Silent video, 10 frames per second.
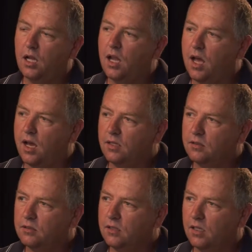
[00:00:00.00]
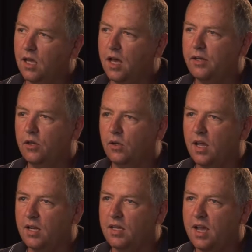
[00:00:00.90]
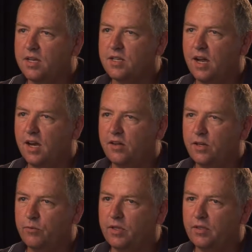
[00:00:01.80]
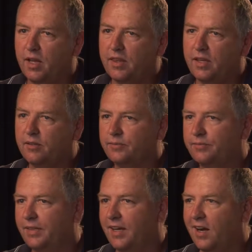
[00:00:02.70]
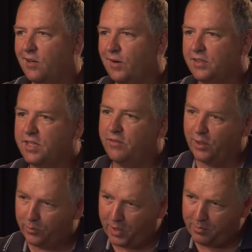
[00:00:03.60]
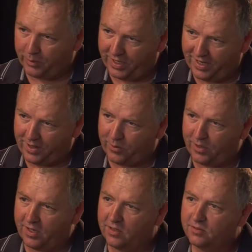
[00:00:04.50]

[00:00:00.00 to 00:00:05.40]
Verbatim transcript: A lot. You know, a lot of the guys I hired in with, I think they hired around 700 people in 83.